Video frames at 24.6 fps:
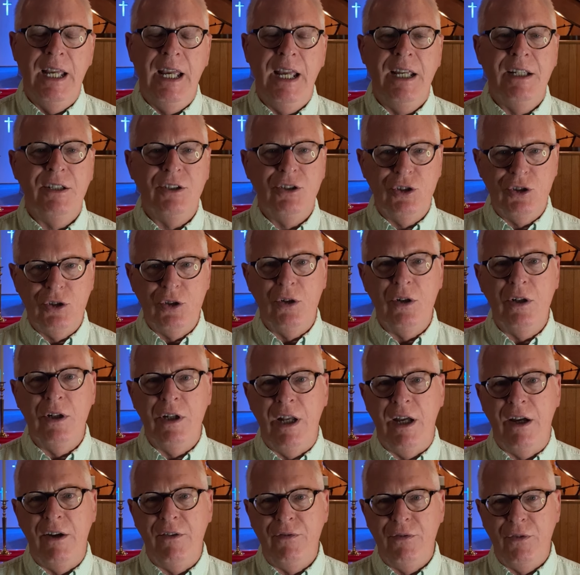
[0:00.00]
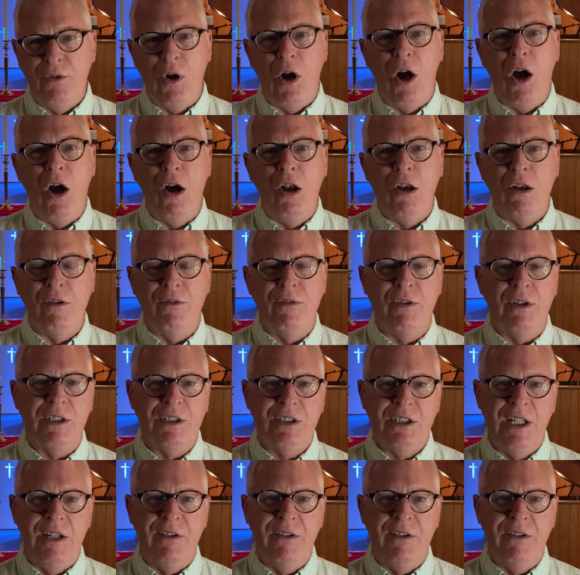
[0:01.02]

And sure enough, all of us